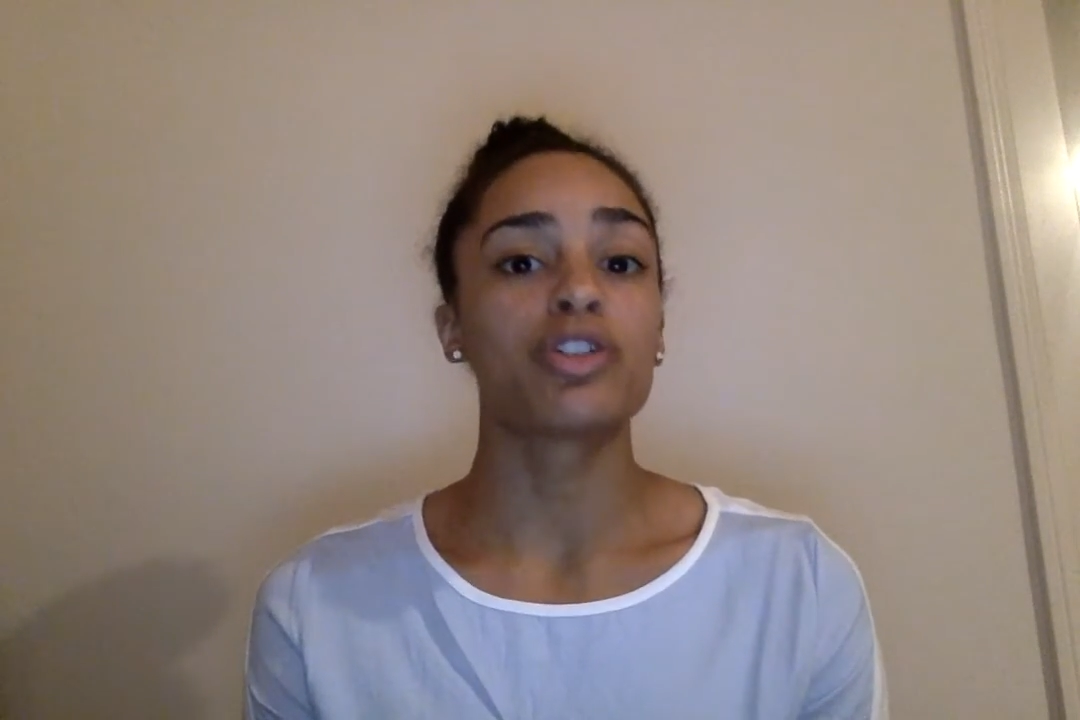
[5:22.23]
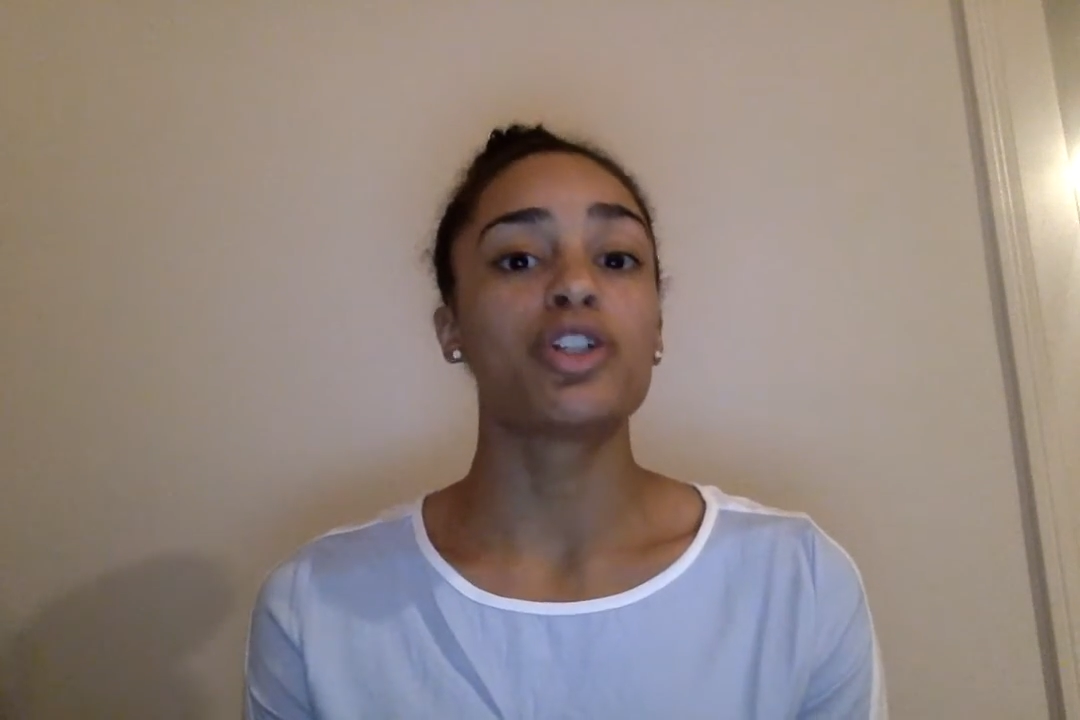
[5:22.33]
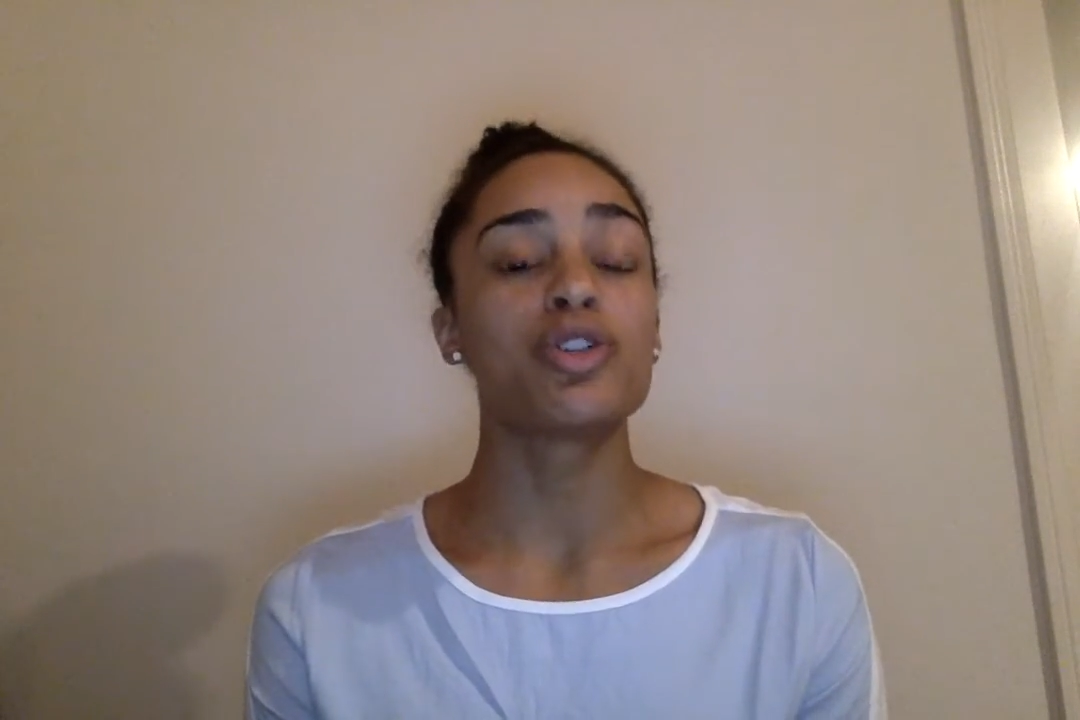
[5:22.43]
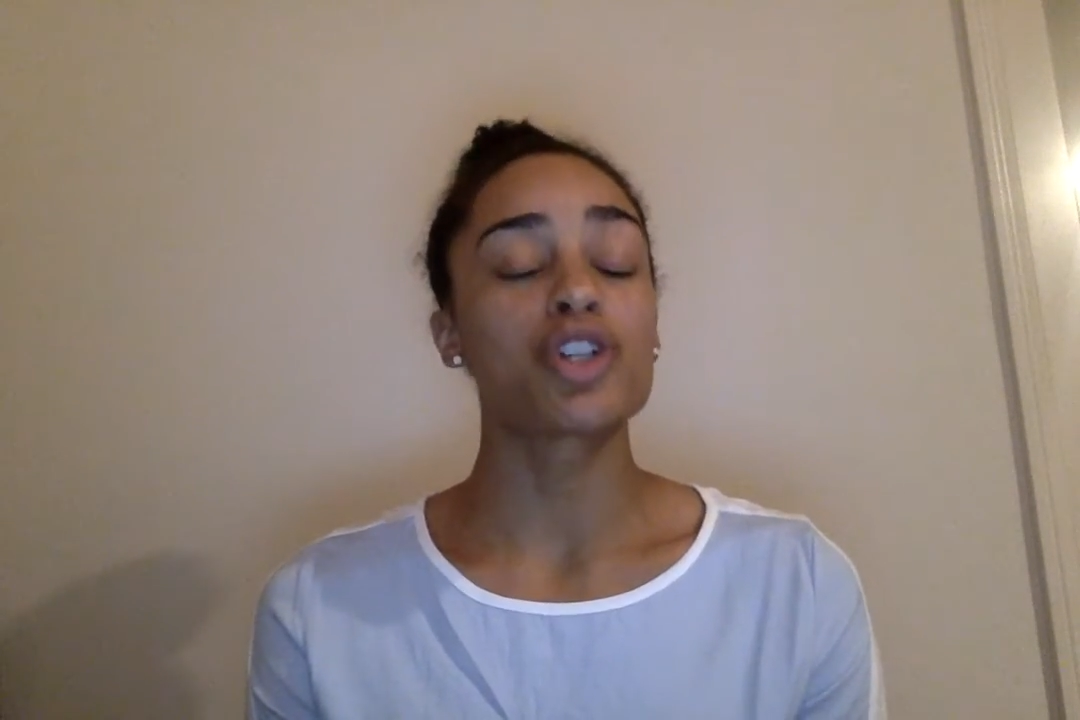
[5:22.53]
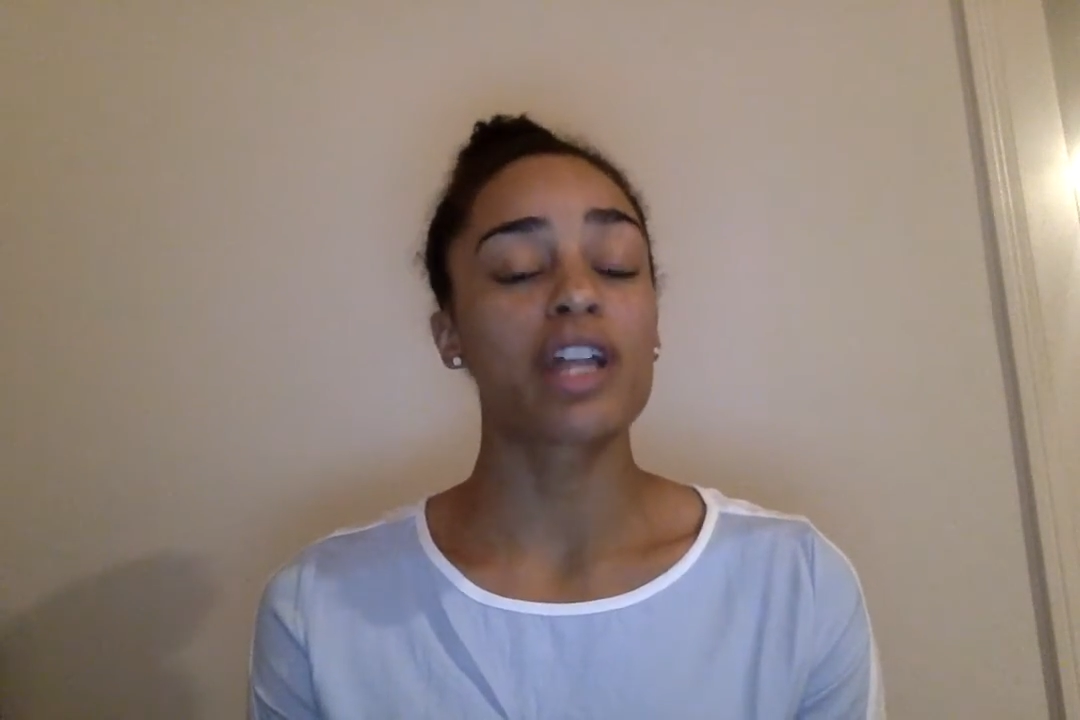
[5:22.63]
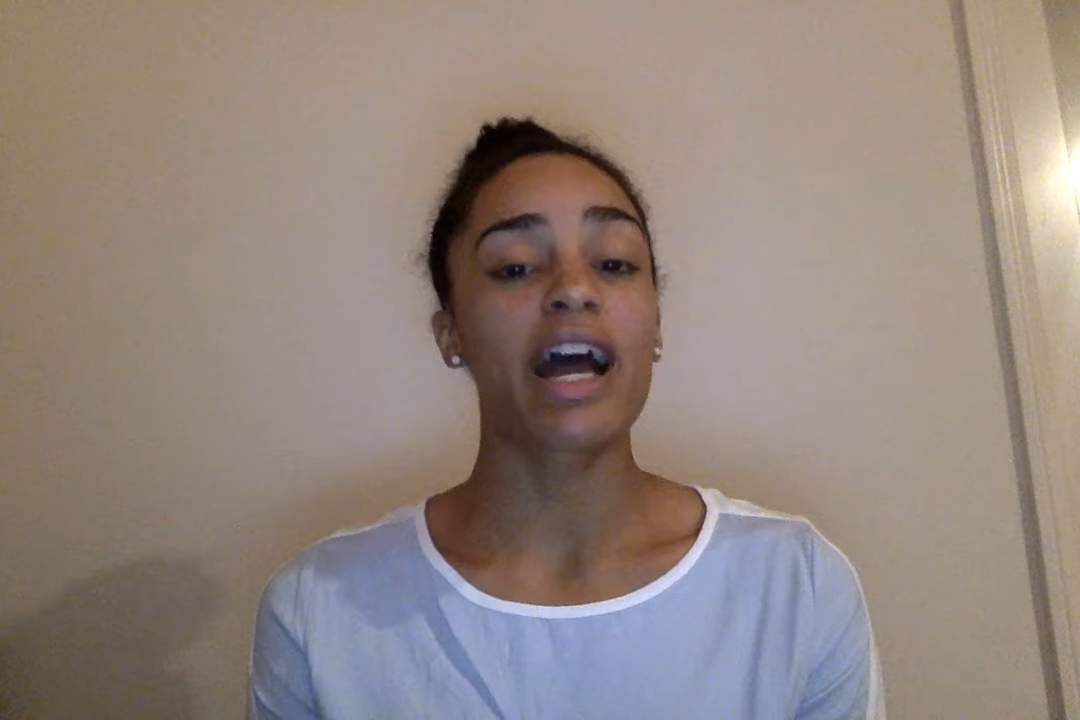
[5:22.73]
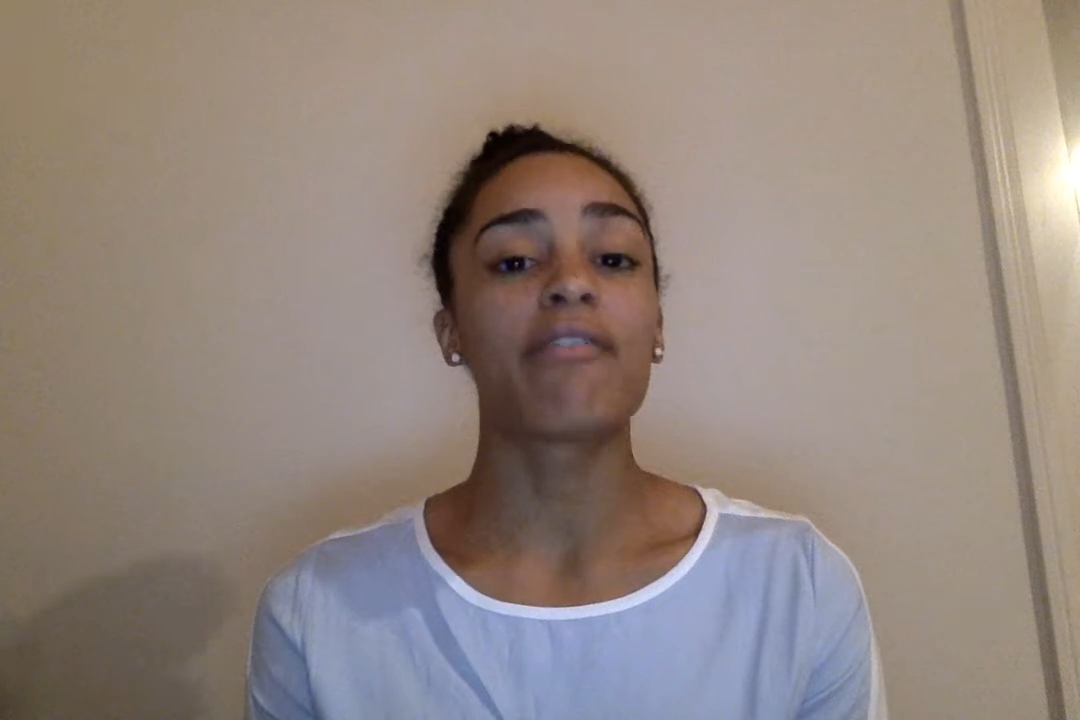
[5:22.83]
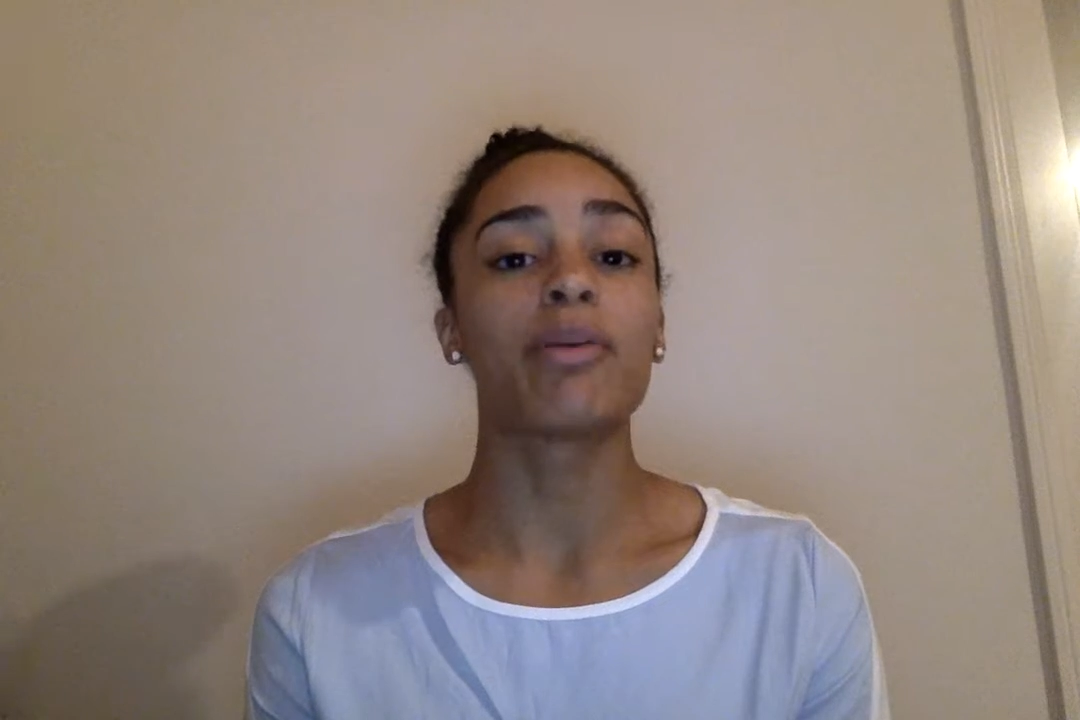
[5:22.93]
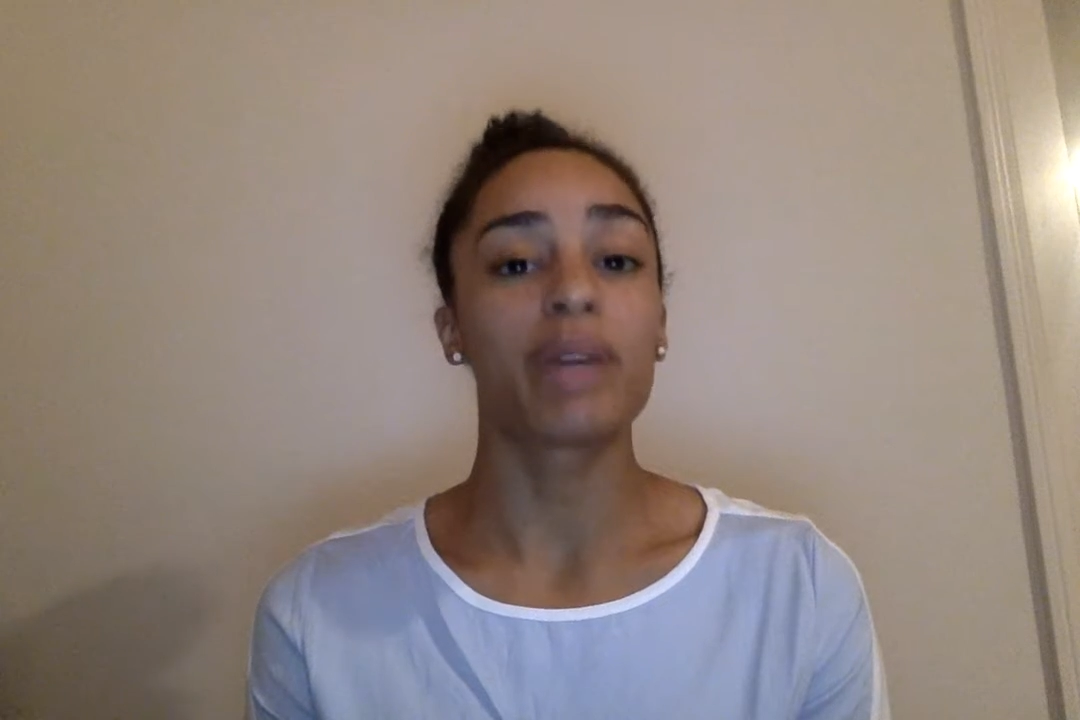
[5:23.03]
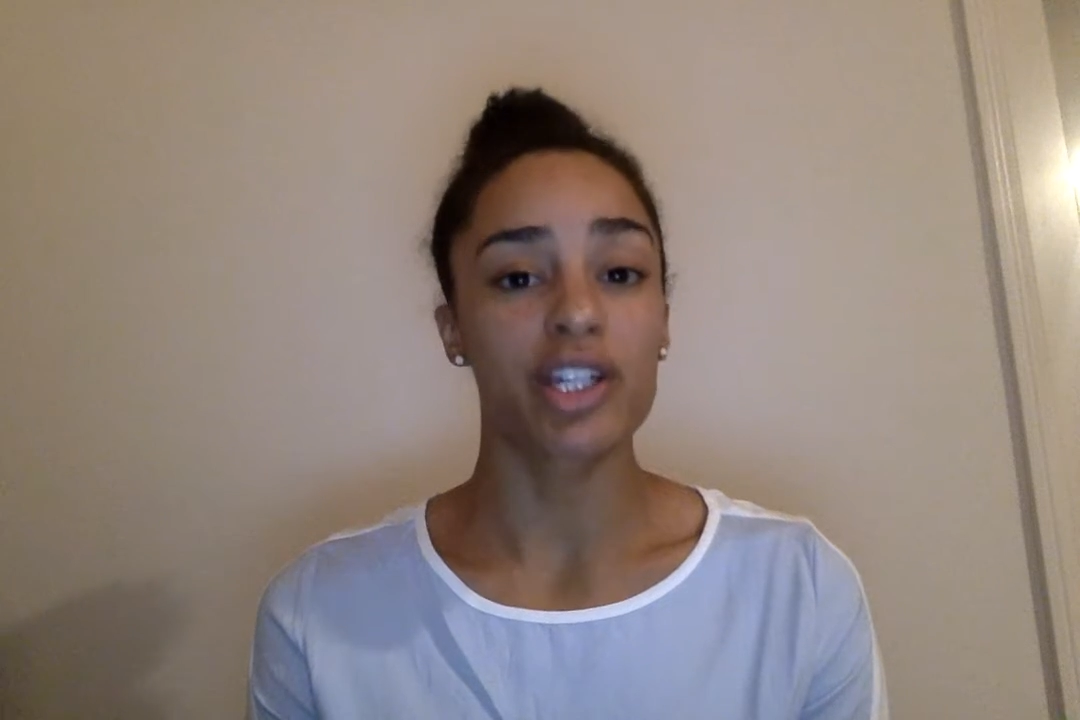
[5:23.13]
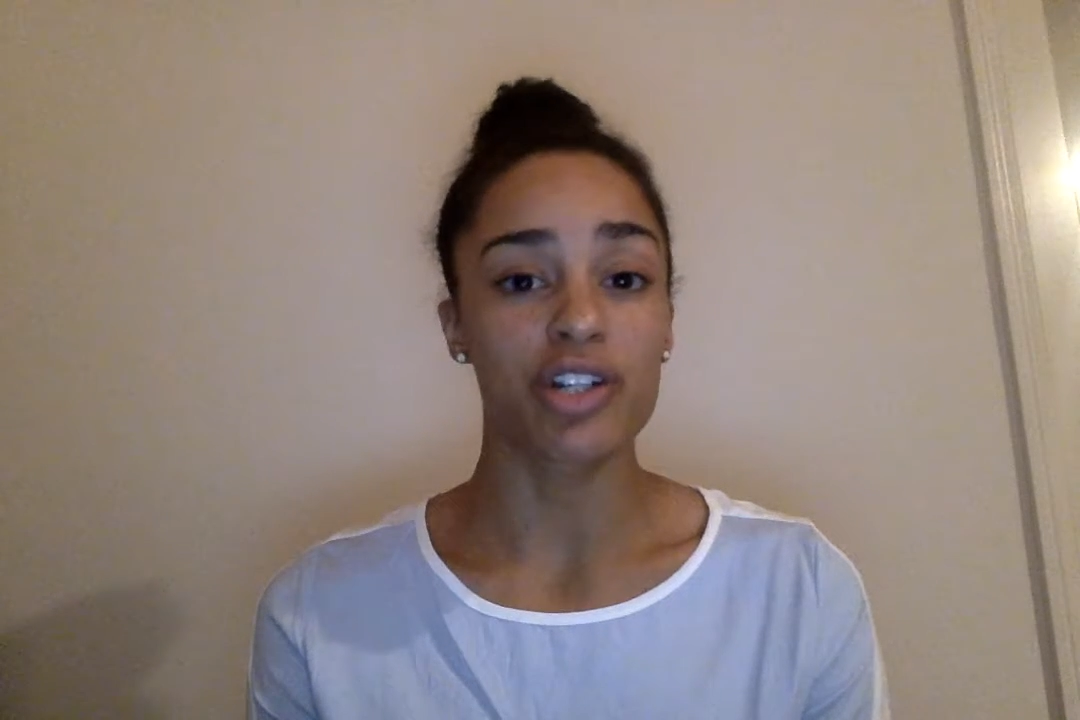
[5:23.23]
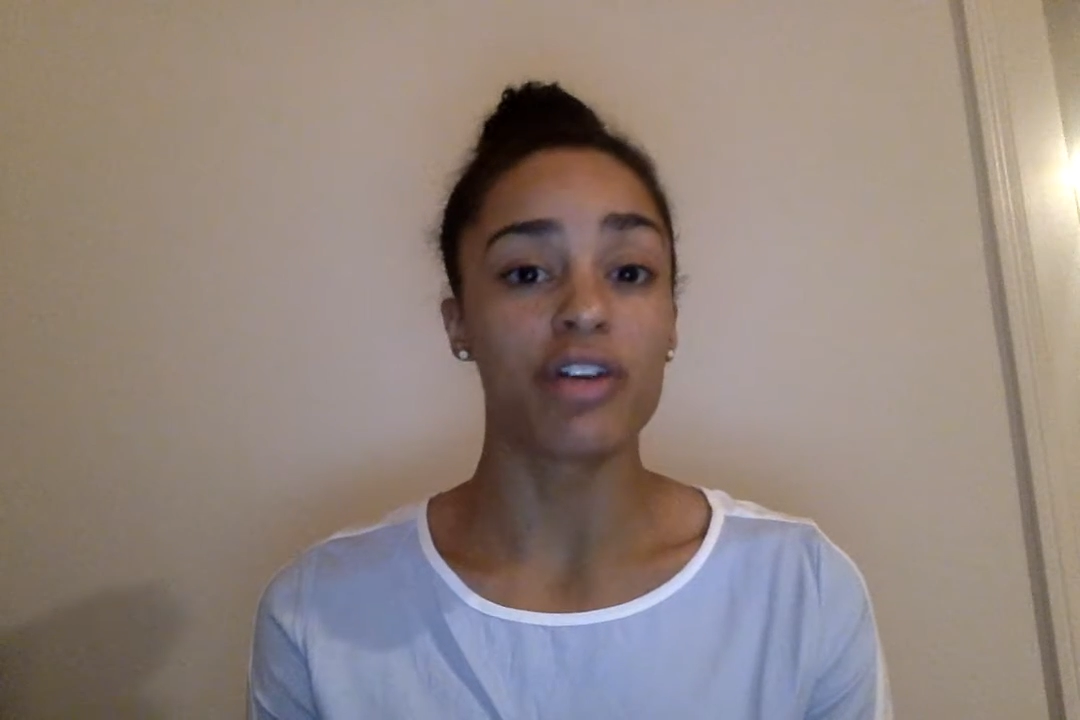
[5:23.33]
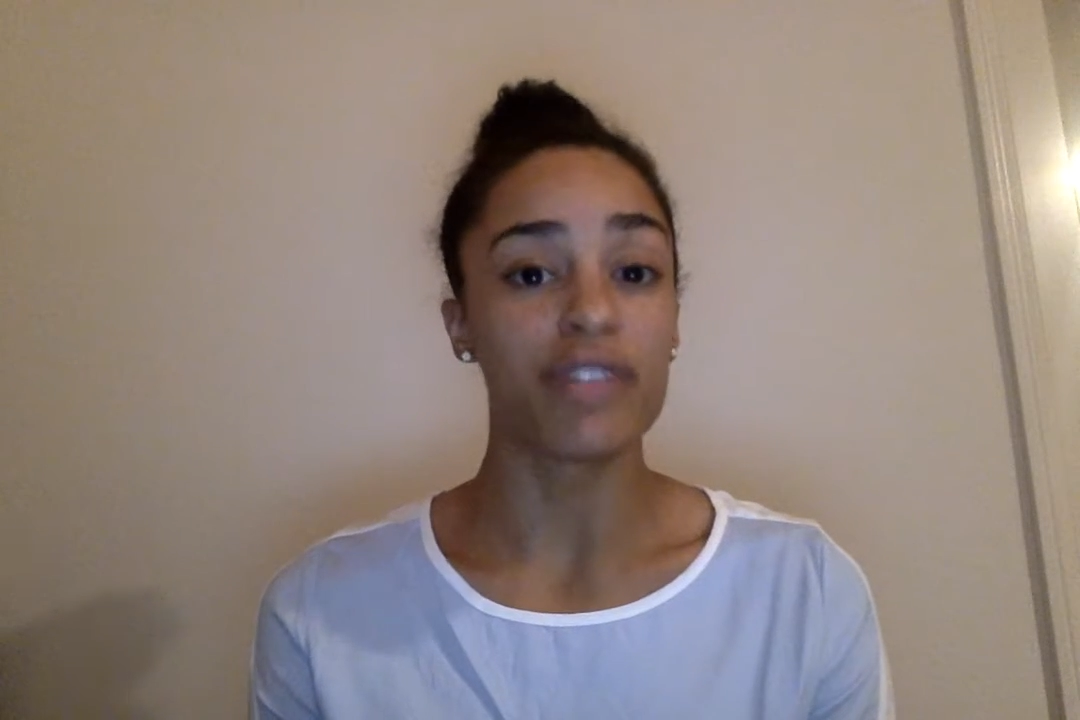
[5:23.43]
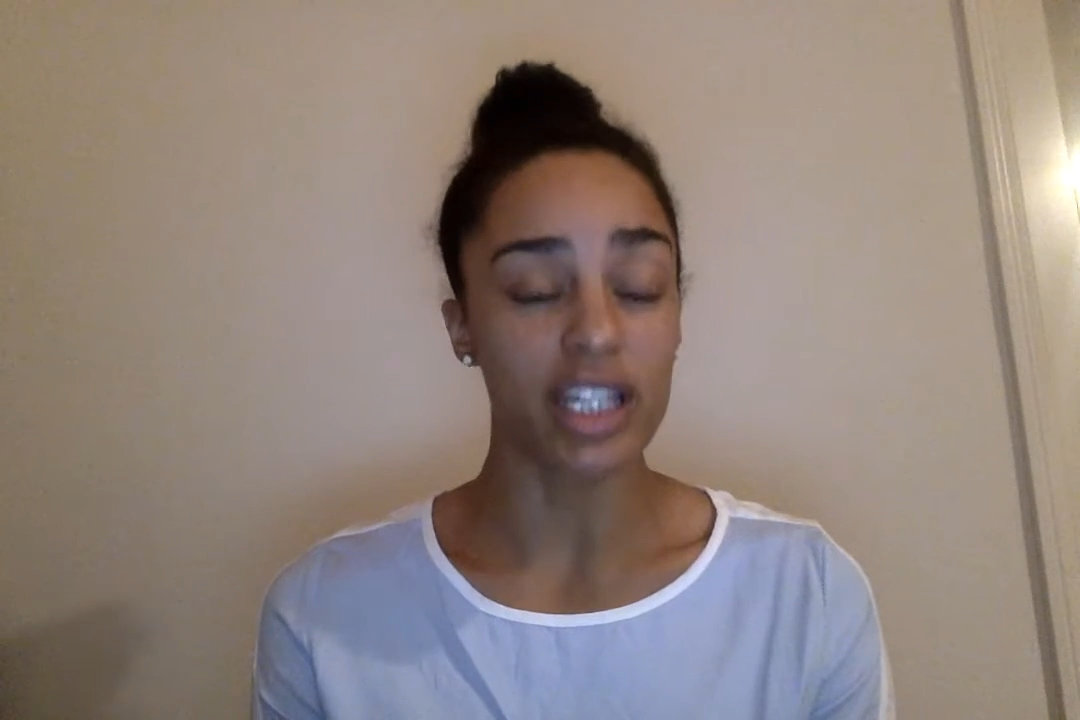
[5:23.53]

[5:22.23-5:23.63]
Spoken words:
you should have a picture of